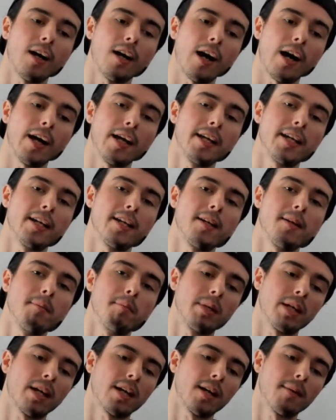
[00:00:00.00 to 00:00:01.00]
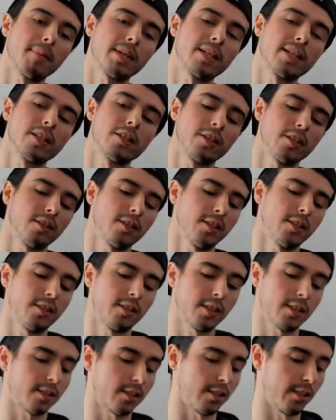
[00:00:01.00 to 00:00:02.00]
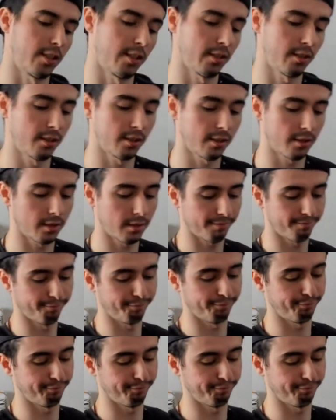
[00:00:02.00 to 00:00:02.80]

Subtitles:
I hid behind materialistic things.